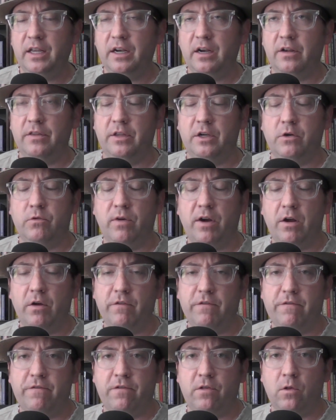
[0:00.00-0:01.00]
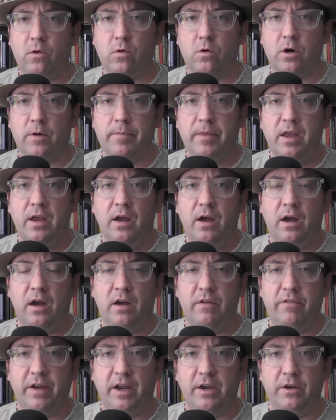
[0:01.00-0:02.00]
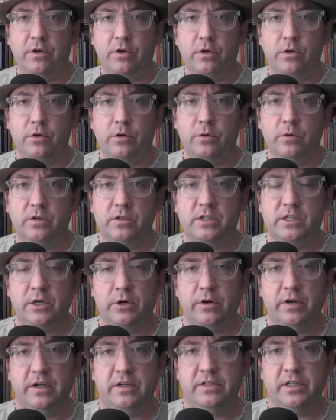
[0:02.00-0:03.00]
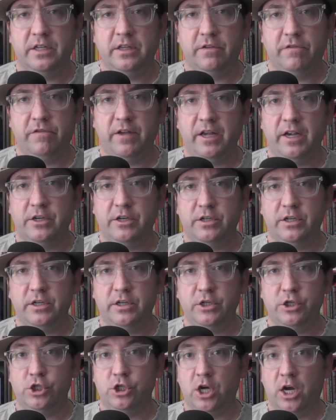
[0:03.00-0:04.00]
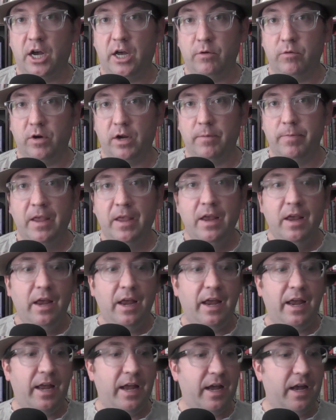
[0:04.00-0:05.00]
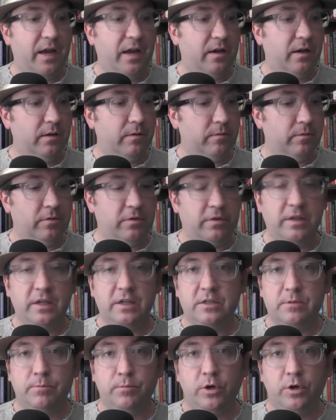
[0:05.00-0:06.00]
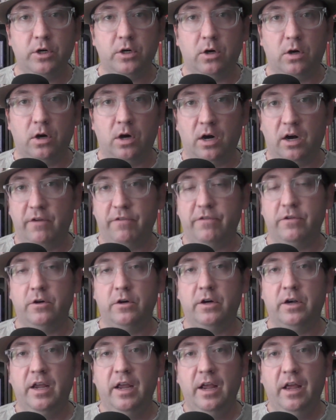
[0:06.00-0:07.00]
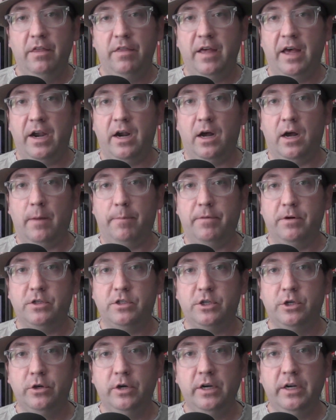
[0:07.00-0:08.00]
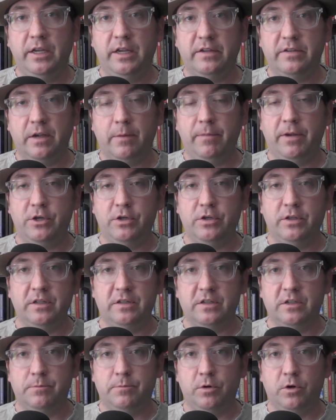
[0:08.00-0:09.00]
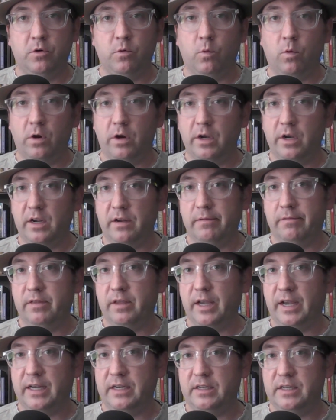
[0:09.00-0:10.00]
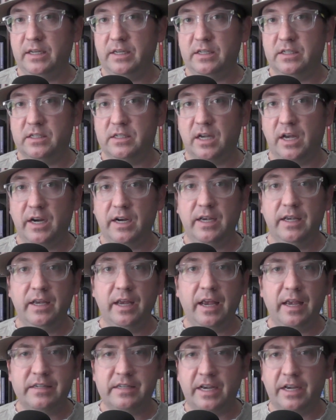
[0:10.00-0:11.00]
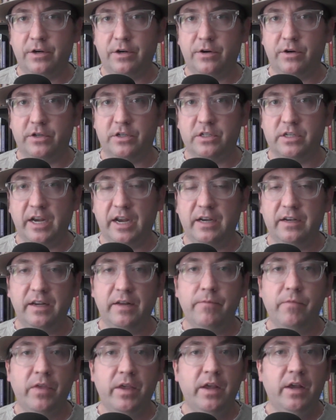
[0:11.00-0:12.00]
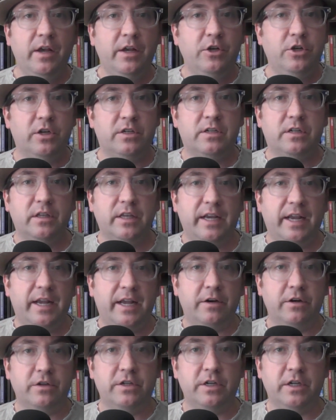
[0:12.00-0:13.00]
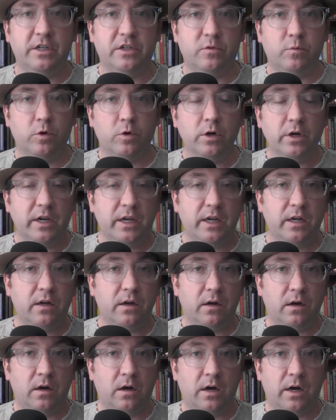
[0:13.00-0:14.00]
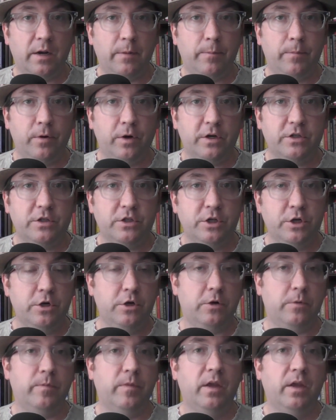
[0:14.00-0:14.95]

on the ground floor of a new series in the fantasy genre. And this book offered that opportunity. As I mentioned, this is book one of the Ideen saga. As I understand it, Justin Lee Anderson is working on book two